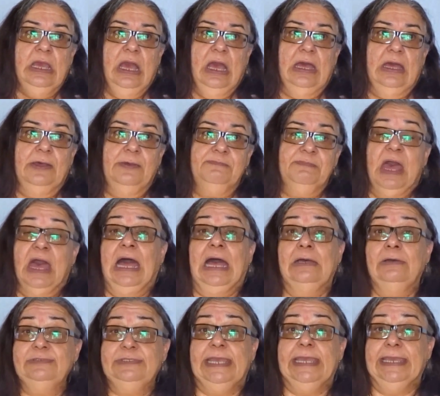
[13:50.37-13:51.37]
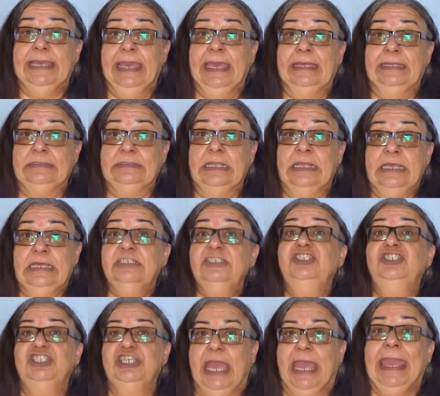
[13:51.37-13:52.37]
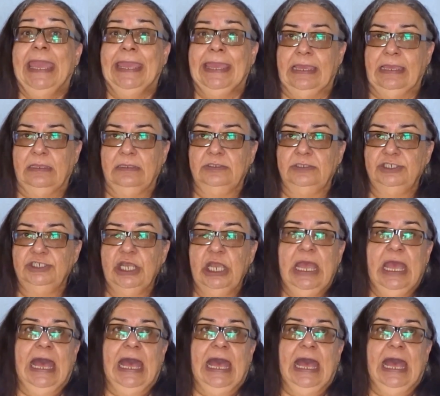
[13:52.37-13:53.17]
how they can change,